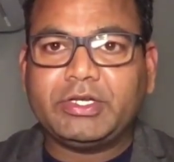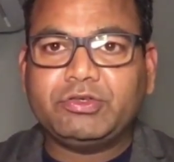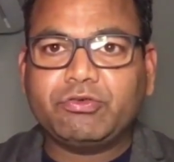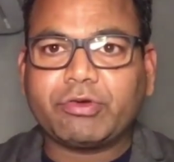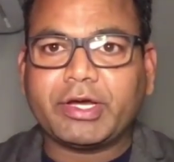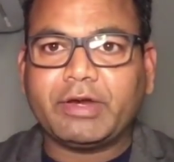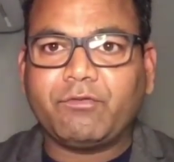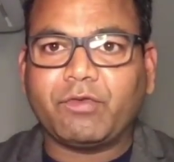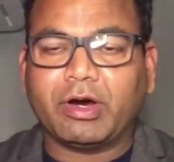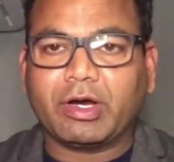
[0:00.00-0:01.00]
you can
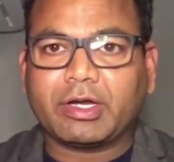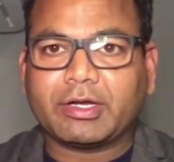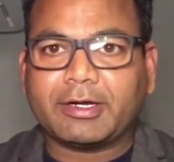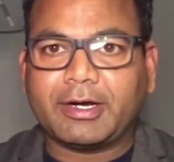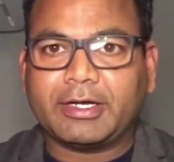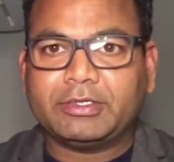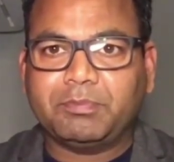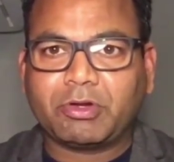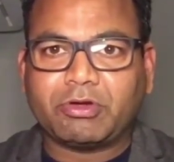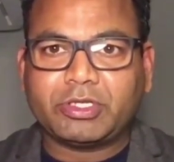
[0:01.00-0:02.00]
work uh,
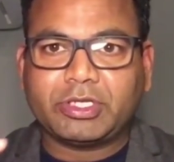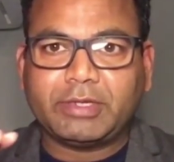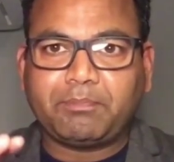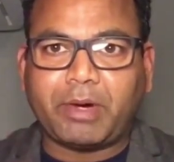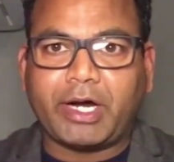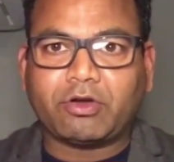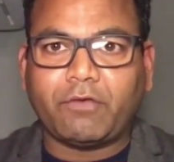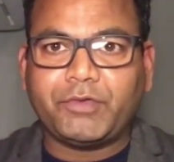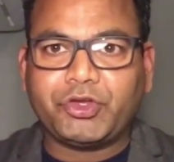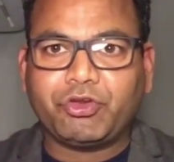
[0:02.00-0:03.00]
because this is a part
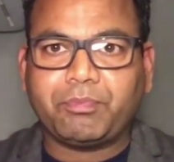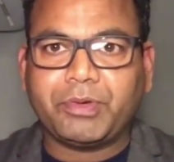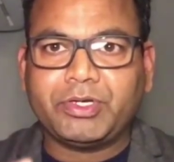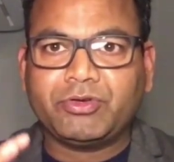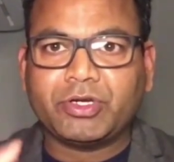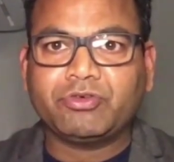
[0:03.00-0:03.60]
of European Union.